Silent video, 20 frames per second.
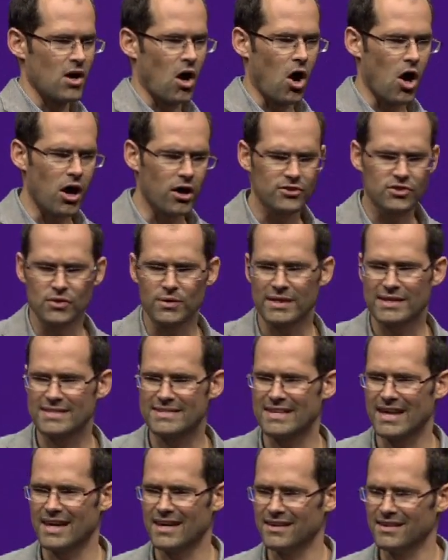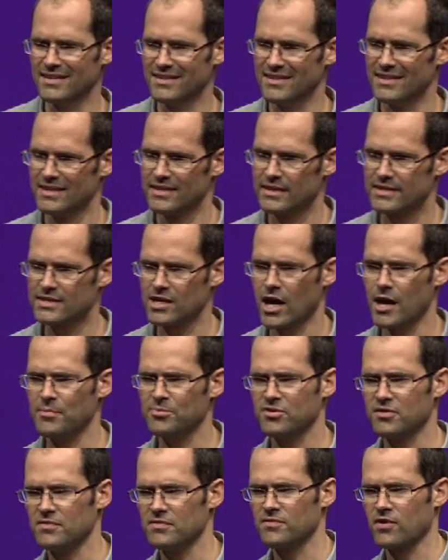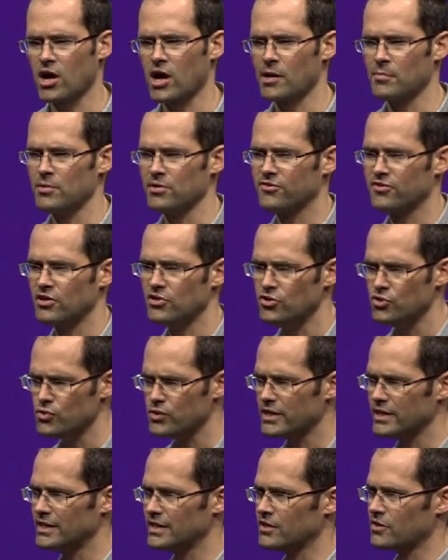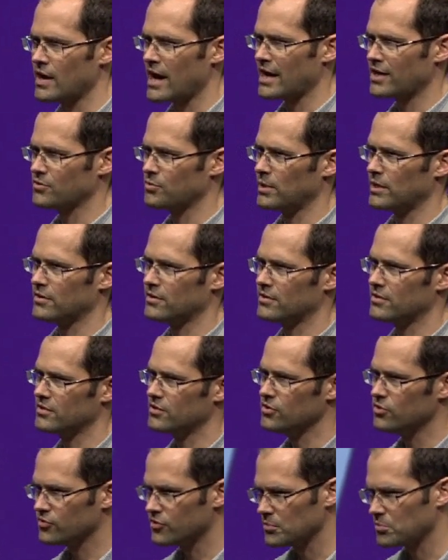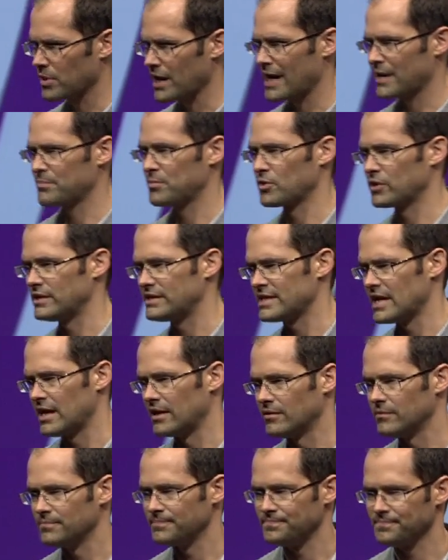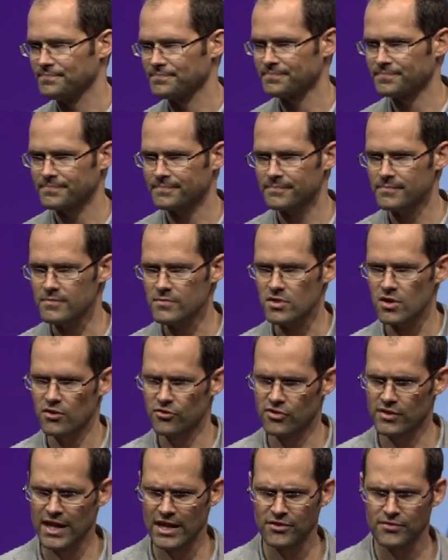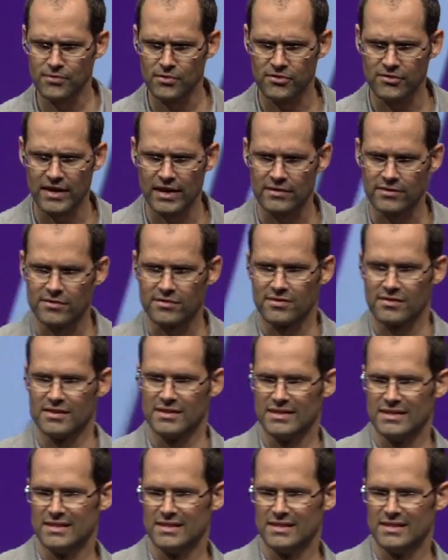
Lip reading: all to extend the types of environments that you can interact with using BlackBerry 10. So that's for Sense.